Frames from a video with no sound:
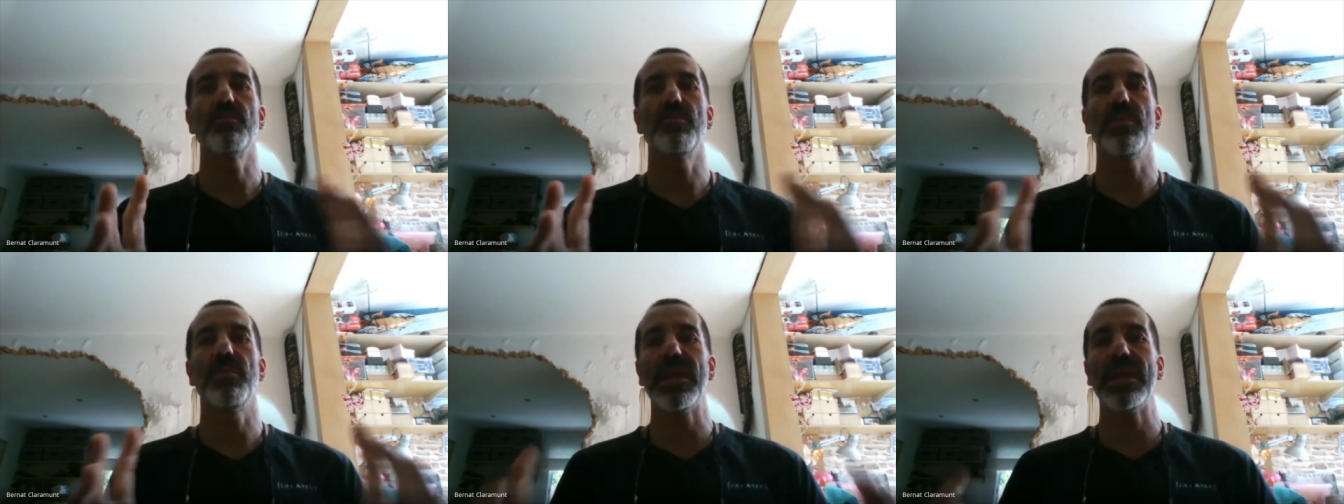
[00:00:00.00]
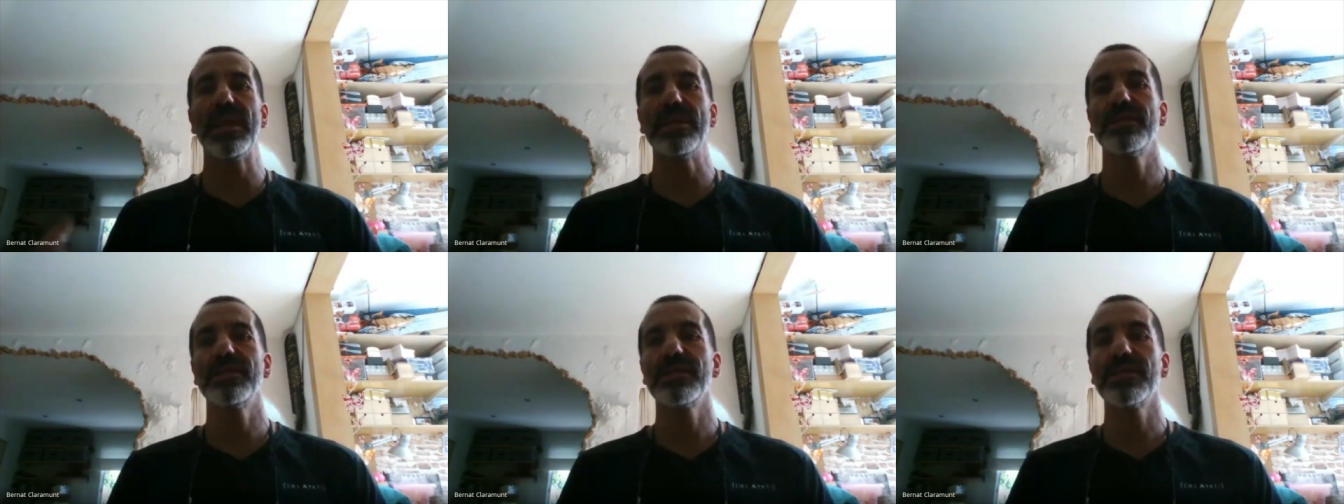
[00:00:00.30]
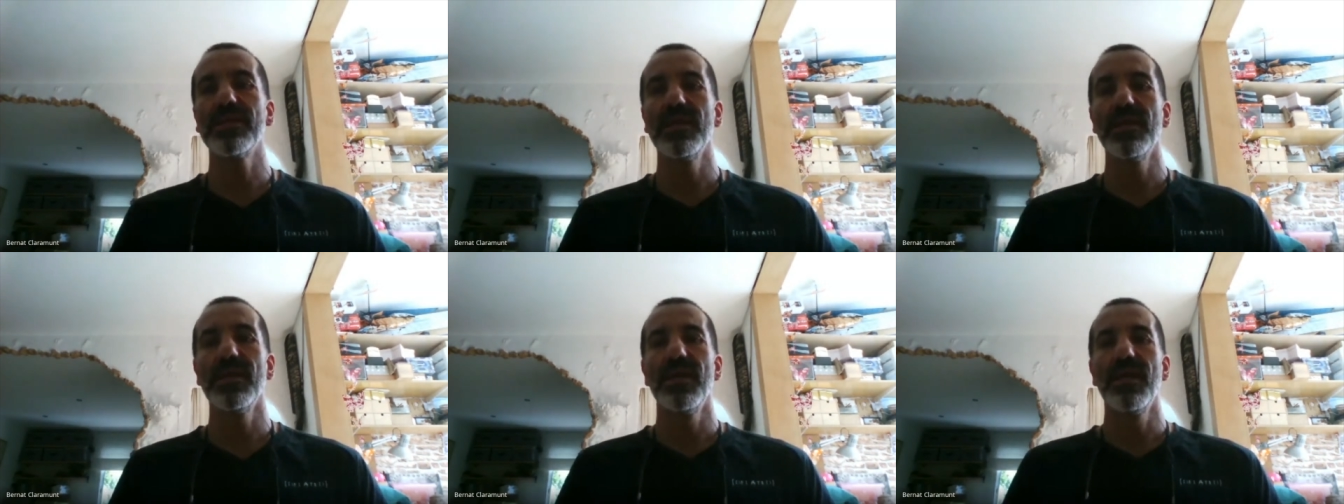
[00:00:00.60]

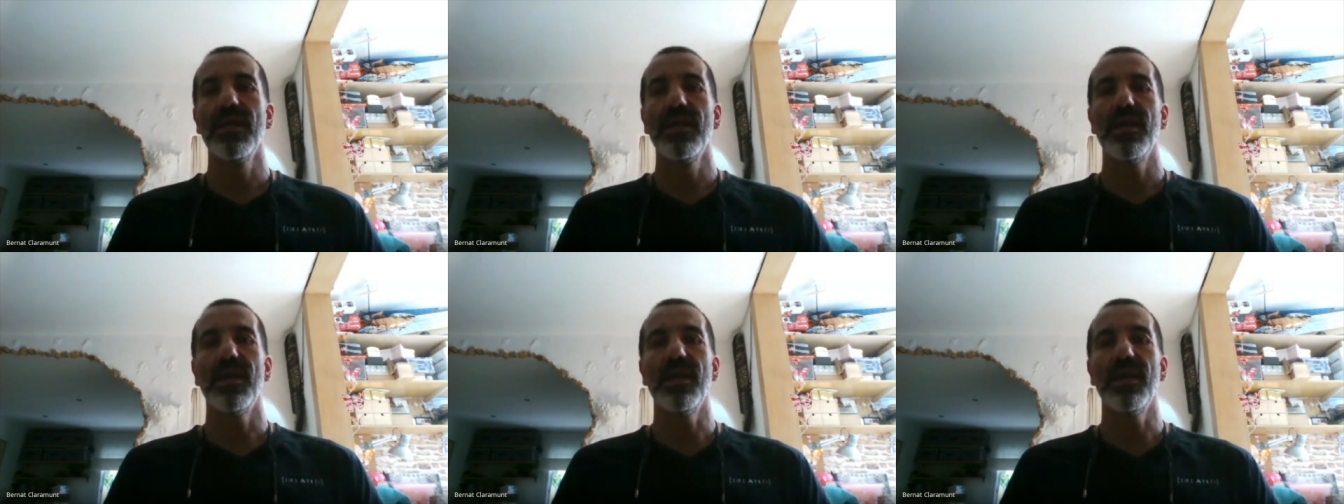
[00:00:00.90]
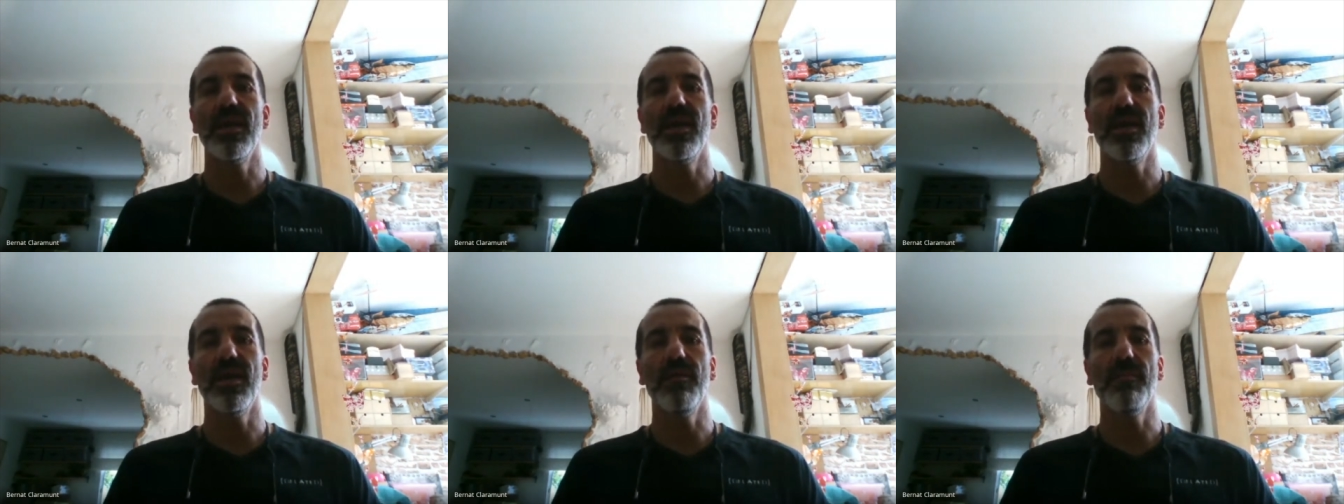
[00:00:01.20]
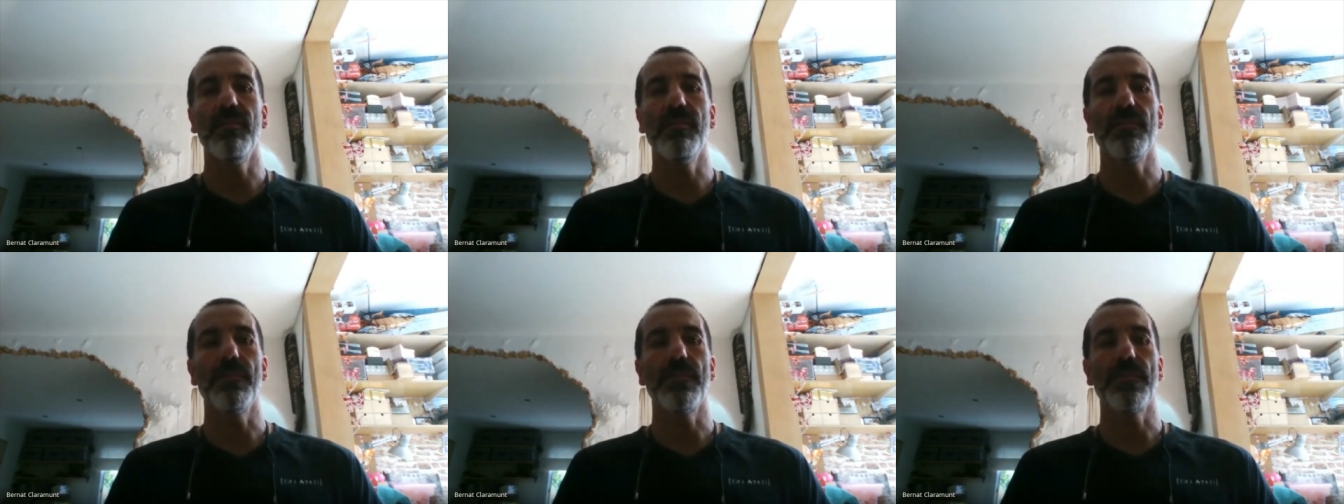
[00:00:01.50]
place
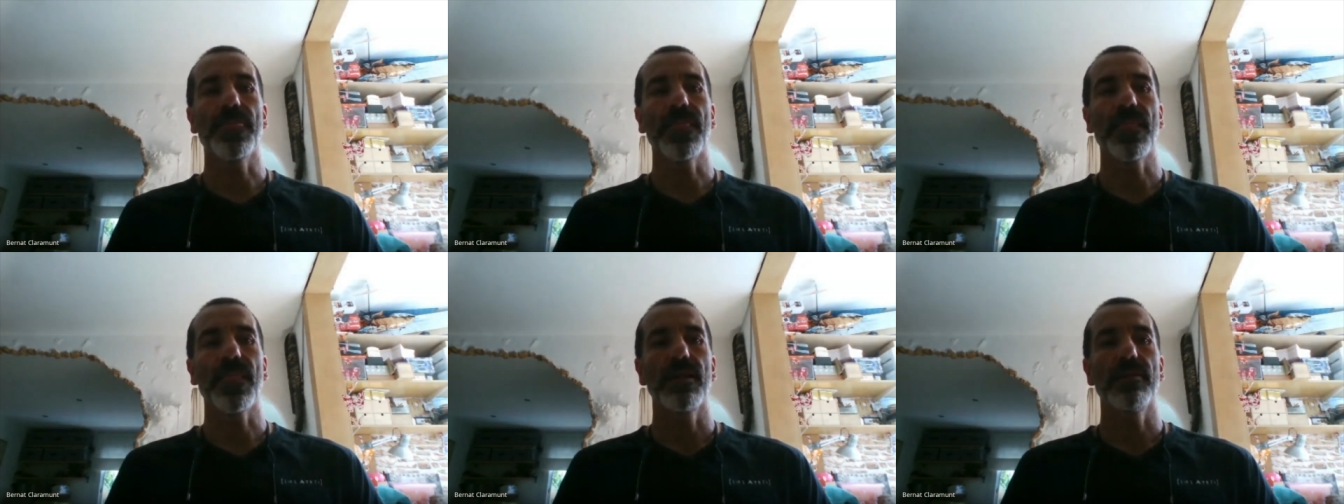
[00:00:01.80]
um,